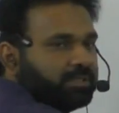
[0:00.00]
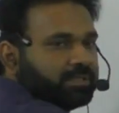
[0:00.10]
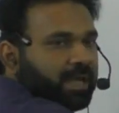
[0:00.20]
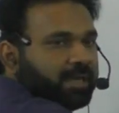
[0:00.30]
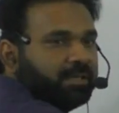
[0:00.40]
is
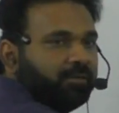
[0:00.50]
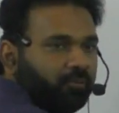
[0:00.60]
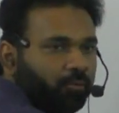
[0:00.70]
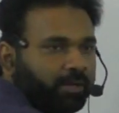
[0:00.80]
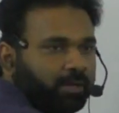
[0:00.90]
static
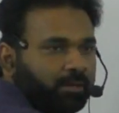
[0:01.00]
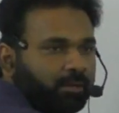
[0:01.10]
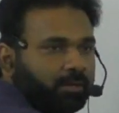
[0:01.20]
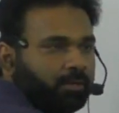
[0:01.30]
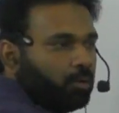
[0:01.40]
fluid.
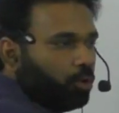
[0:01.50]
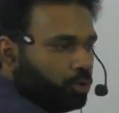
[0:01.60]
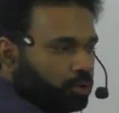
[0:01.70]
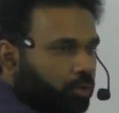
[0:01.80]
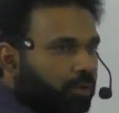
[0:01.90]

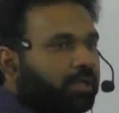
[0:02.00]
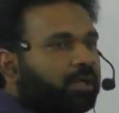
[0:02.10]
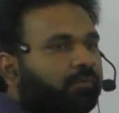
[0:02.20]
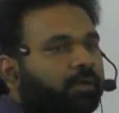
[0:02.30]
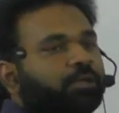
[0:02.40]
Horizontal
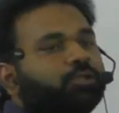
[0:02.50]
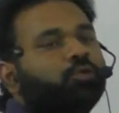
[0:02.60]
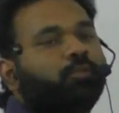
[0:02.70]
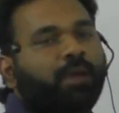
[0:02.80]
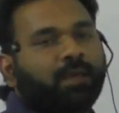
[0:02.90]
level, it
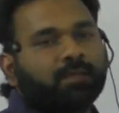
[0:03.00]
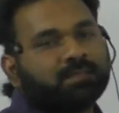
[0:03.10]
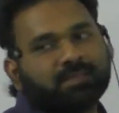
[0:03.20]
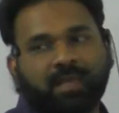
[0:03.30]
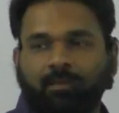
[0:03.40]
should be
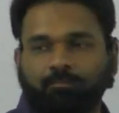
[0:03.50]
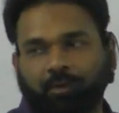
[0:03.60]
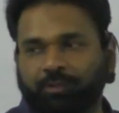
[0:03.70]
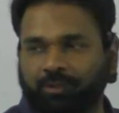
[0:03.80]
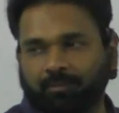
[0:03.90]
same
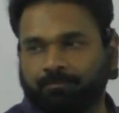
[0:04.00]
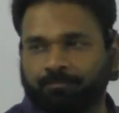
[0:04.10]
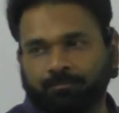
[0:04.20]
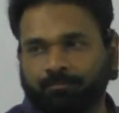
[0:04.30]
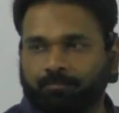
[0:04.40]
pressure.
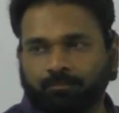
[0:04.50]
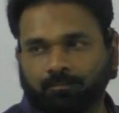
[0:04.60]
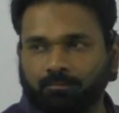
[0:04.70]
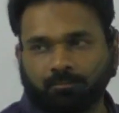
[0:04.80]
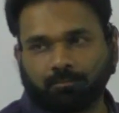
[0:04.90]

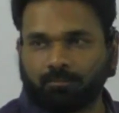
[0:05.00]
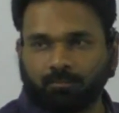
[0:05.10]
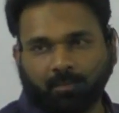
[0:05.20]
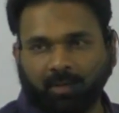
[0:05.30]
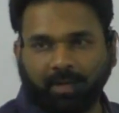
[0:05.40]

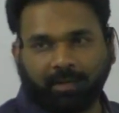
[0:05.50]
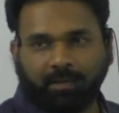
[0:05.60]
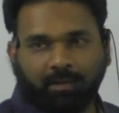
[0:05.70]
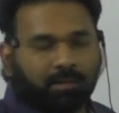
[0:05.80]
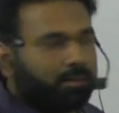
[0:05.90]

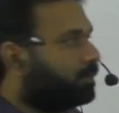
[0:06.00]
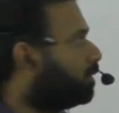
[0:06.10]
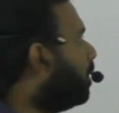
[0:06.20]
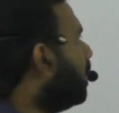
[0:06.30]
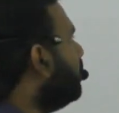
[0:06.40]
Correct? So what